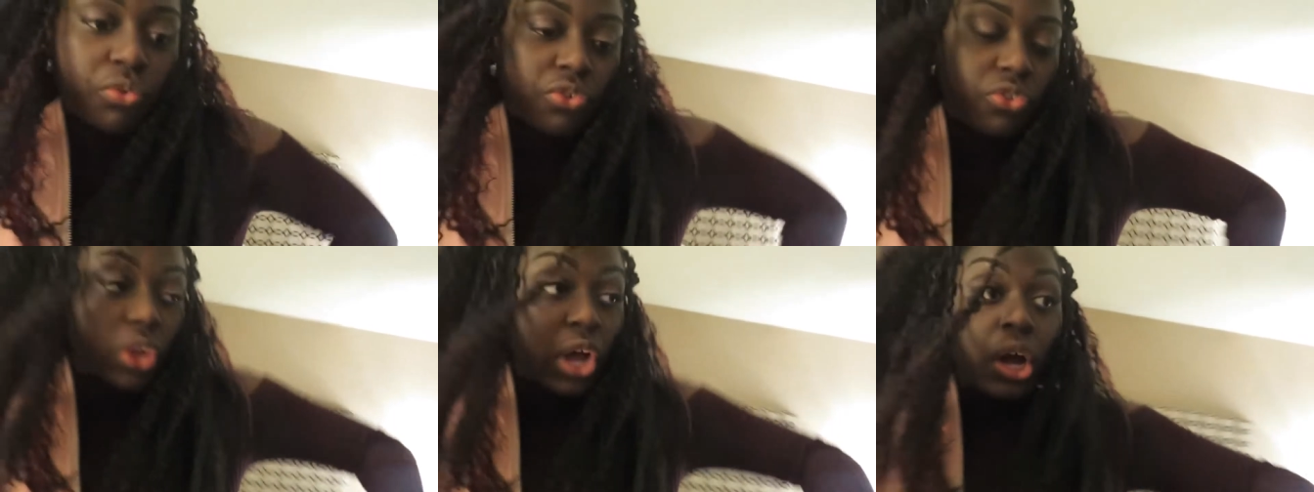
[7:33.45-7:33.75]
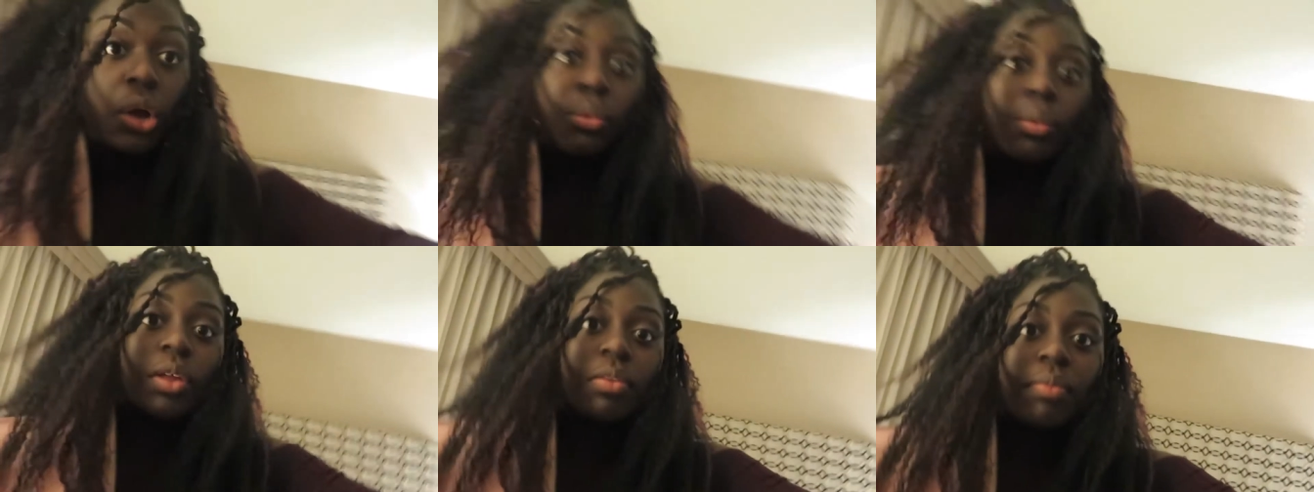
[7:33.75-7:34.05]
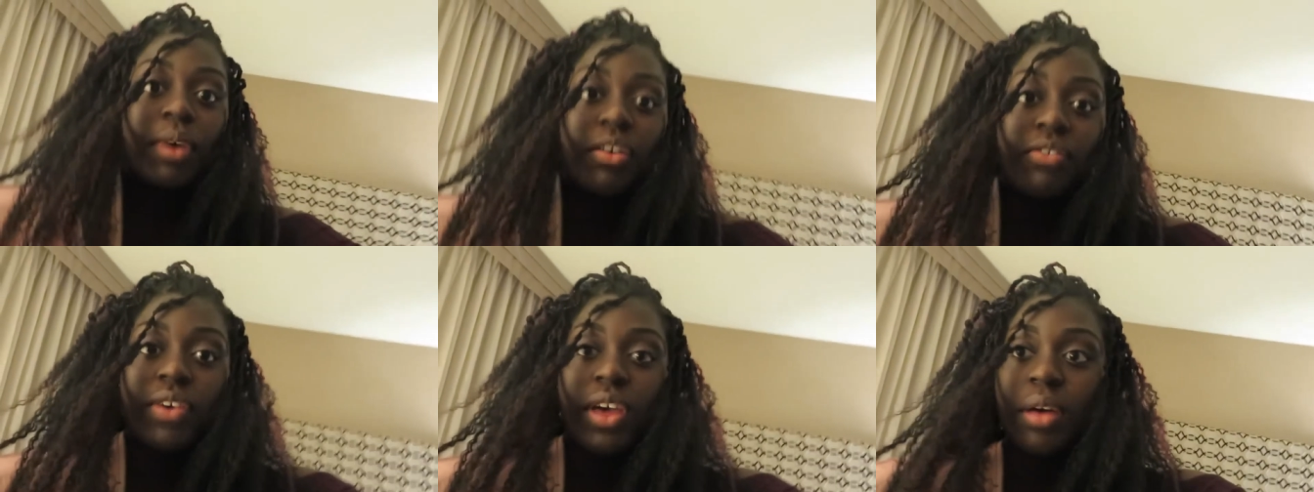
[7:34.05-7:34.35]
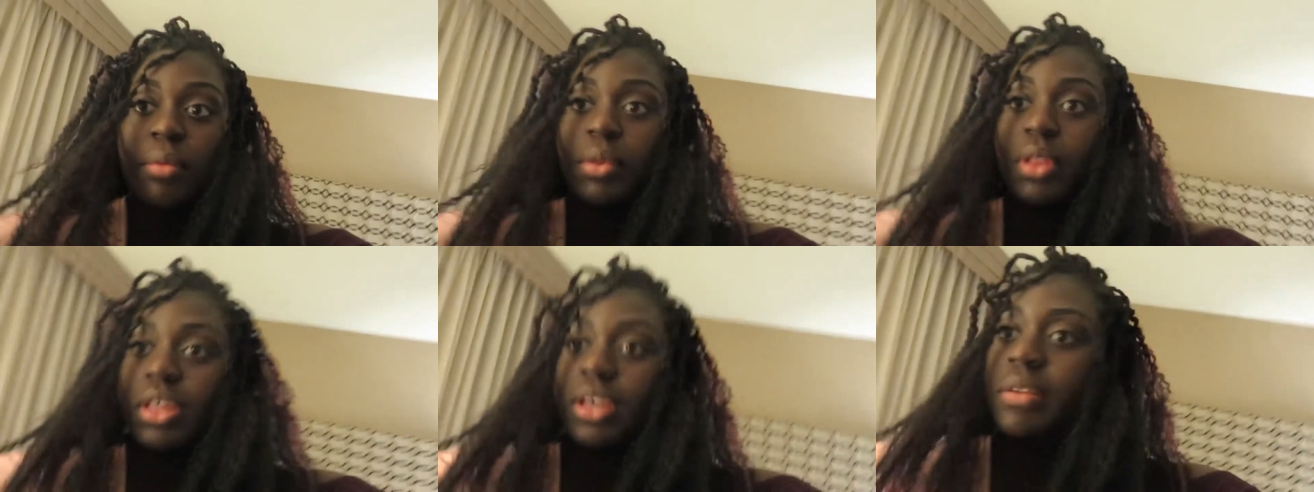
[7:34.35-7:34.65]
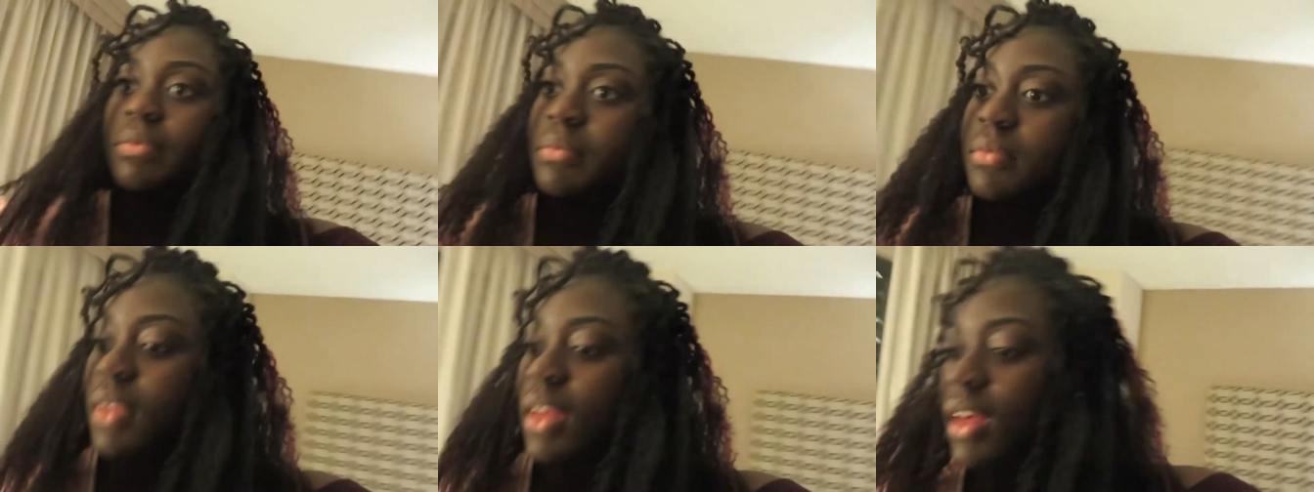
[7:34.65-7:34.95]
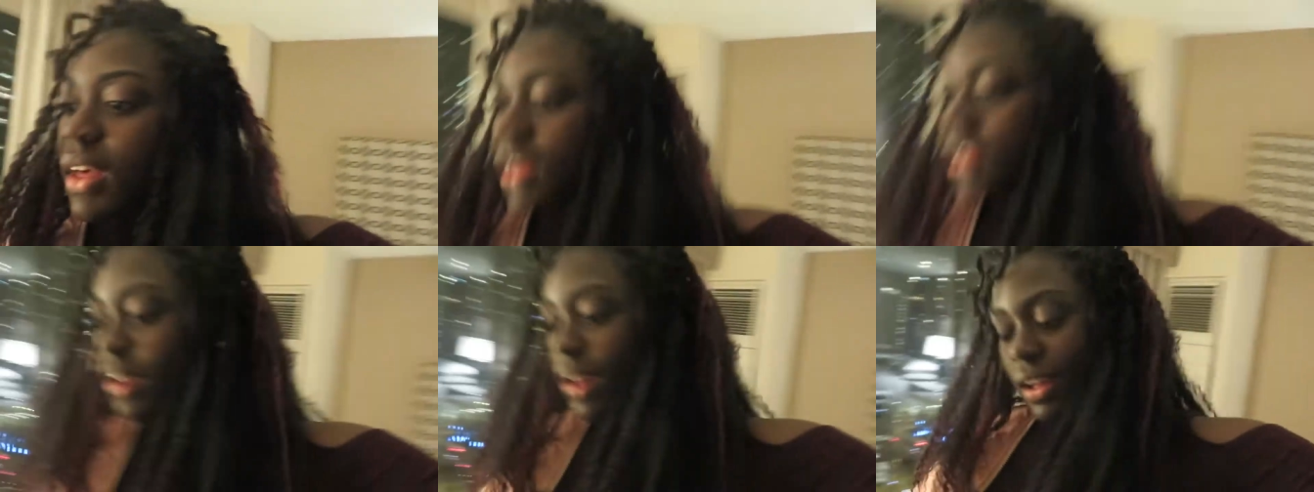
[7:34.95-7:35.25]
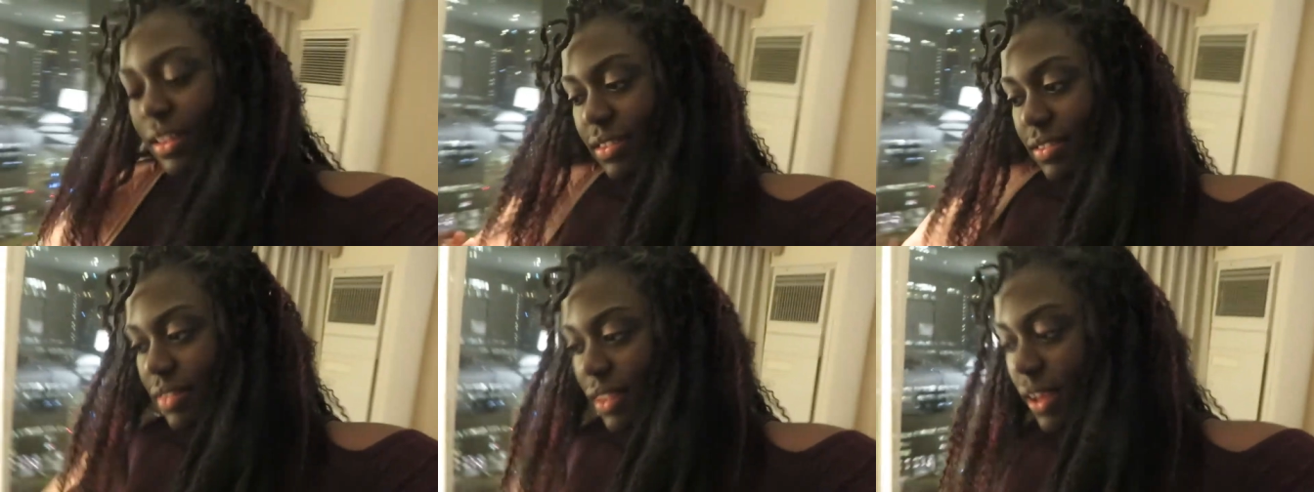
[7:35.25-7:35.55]
stuck with my family.
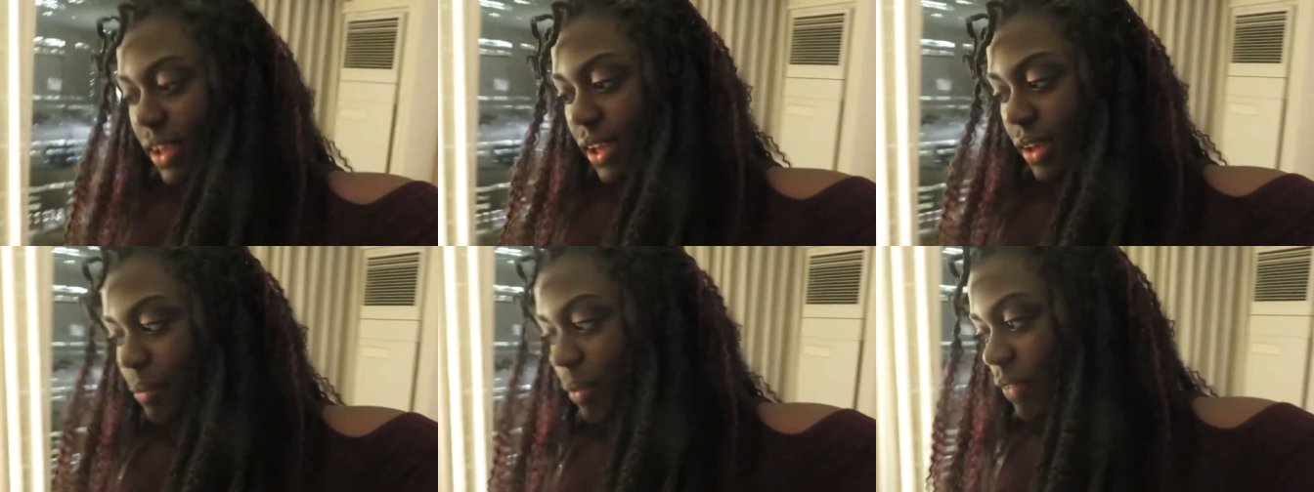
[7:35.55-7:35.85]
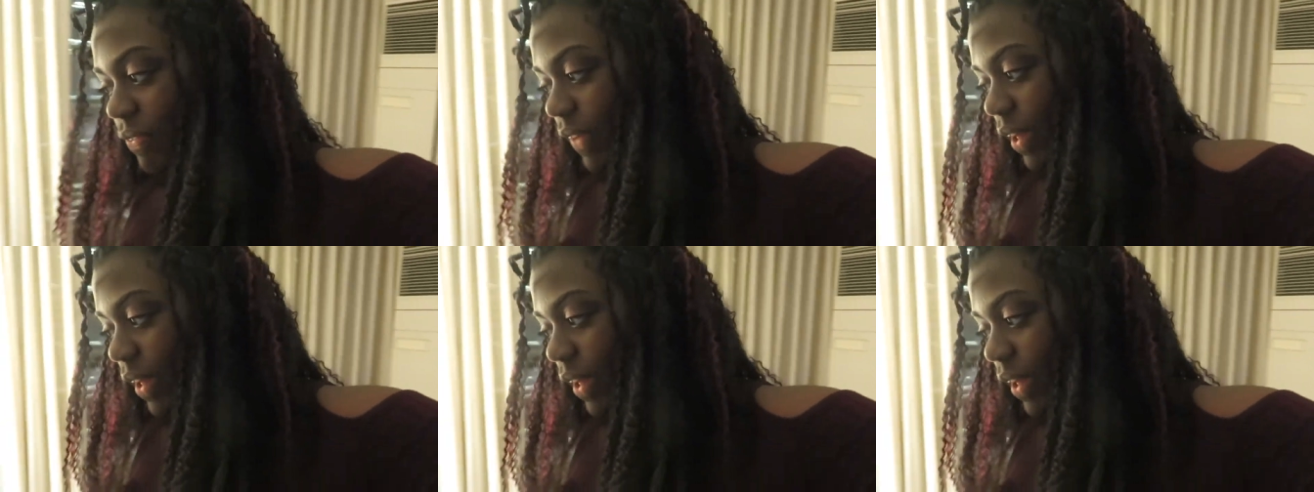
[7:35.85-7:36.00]
Not stuck, my